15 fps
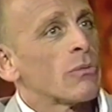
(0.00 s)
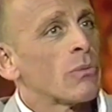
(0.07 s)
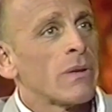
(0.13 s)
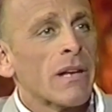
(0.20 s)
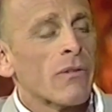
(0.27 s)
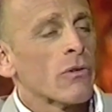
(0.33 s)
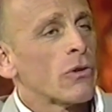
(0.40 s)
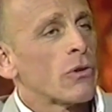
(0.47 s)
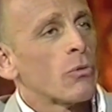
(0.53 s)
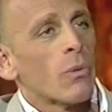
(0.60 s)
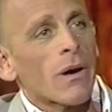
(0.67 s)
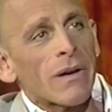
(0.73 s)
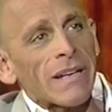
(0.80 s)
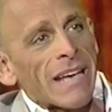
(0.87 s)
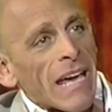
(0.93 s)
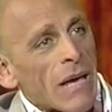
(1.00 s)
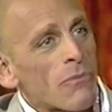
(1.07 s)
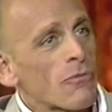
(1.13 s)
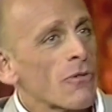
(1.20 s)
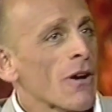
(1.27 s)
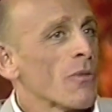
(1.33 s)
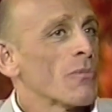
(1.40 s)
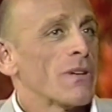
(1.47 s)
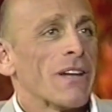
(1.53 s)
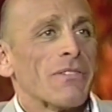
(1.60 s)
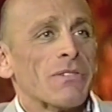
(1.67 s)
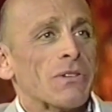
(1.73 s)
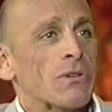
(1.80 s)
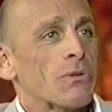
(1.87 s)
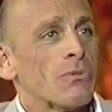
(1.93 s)
We never knew where he came from. We
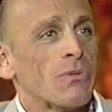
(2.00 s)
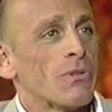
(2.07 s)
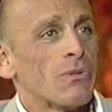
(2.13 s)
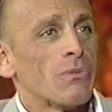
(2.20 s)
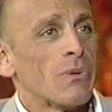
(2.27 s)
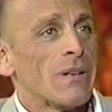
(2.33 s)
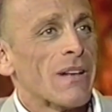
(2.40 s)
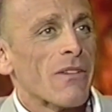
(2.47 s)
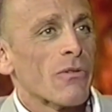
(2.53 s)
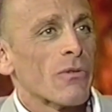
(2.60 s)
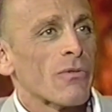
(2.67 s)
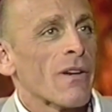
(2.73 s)
never